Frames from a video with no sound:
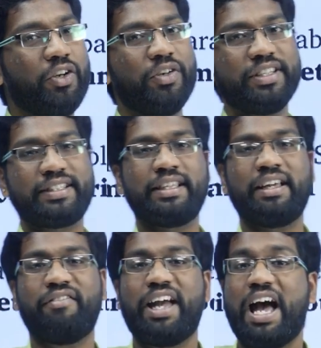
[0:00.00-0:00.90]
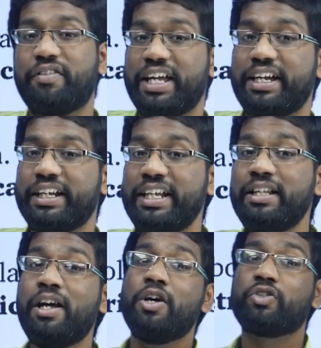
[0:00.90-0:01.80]
is we have taken in
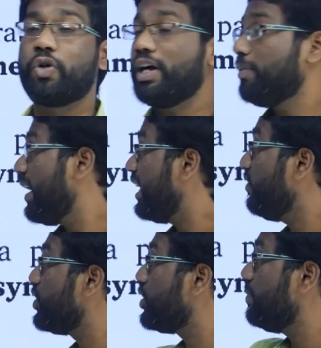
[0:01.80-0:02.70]
square bracket, which